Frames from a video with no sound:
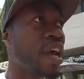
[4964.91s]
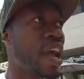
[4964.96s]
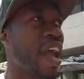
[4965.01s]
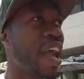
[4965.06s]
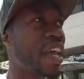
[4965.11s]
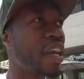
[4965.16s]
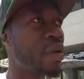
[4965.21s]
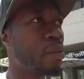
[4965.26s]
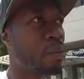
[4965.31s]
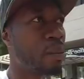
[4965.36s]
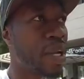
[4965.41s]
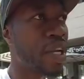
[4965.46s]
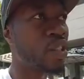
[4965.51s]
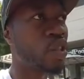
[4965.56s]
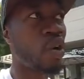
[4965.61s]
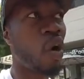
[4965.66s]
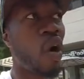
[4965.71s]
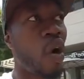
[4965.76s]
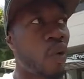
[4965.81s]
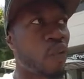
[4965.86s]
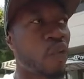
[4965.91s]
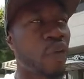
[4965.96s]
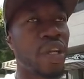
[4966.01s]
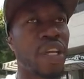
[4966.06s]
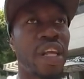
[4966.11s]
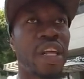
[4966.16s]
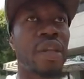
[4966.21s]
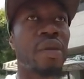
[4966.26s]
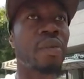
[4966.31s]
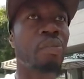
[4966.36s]
And it means offering.
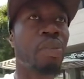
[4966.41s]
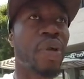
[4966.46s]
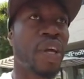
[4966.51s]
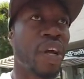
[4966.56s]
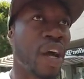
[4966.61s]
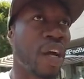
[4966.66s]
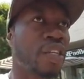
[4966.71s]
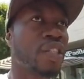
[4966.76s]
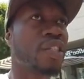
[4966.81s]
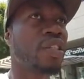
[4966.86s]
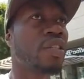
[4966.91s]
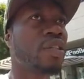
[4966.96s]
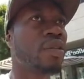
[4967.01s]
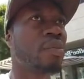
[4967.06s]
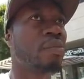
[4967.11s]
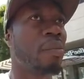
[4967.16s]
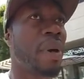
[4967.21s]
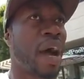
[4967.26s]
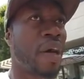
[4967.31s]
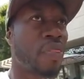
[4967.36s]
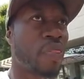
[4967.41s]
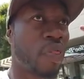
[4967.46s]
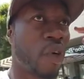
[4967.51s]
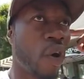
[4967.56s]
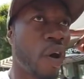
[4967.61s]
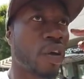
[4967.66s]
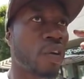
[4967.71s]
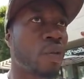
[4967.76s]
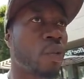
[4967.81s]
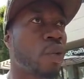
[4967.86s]
And because my
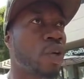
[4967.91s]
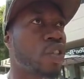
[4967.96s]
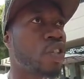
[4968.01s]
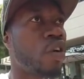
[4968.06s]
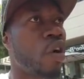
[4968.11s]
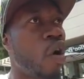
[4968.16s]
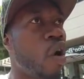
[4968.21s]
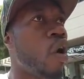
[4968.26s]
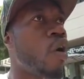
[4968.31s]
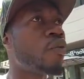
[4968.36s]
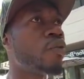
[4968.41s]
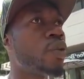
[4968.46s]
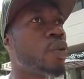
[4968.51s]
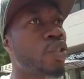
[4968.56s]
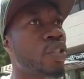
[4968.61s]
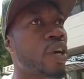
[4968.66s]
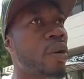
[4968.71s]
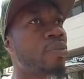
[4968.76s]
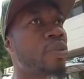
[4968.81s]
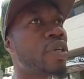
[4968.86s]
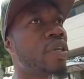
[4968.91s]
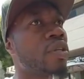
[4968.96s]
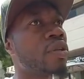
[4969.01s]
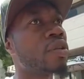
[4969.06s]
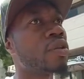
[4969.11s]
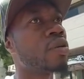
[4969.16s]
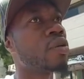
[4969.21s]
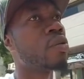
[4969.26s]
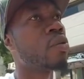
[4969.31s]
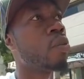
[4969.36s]
thought was to offer you something
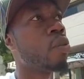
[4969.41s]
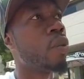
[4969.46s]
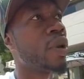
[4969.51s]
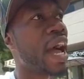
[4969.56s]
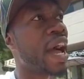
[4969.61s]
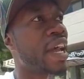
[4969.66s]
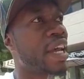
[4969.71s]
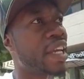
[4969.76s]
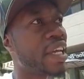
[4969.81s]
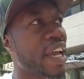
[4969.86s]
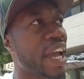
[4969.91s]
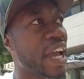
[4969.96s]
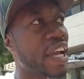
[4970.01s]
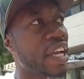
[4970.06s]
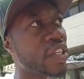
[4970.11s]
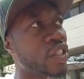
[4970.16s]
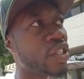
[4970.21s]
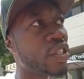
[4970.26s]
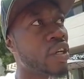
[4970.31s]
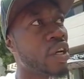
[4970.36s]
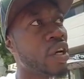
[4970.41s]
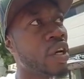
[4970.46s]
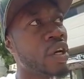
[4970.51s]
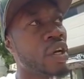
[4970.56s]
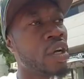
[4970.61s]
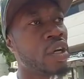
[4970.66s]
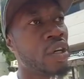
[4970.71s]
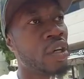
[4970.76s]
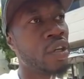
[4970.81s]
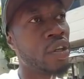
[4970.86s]
when I engage
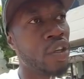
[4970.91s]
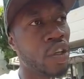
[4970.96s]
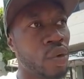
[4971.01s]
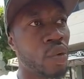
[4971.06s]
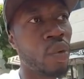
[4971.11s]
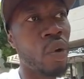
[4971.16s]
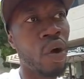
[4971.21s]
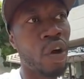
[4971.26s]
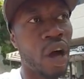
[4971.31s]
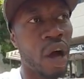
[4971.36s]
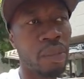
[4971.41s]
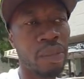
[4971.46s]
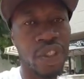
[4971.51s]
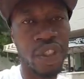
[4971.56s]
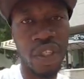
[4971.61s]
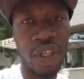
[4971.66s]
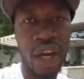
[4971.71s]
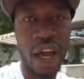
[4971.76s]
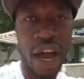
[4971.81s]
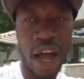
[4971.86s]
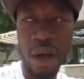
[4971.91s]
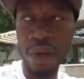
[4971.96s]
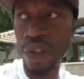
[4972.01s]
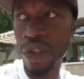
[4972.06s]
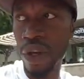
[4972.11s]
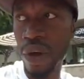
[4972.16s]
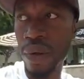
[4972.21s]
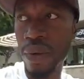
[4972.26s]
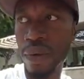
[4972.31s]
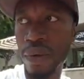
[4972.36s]
you or come into your
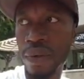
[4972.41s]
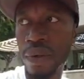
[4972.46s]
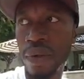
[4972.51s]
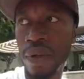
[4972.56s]
household,